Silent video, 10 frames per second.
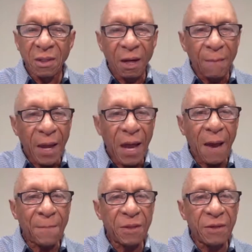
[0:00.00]
I'm
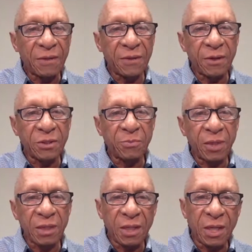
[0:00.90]
happy that there's
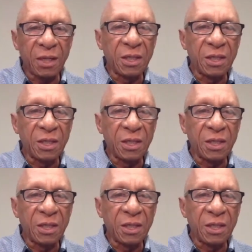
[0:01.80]
been at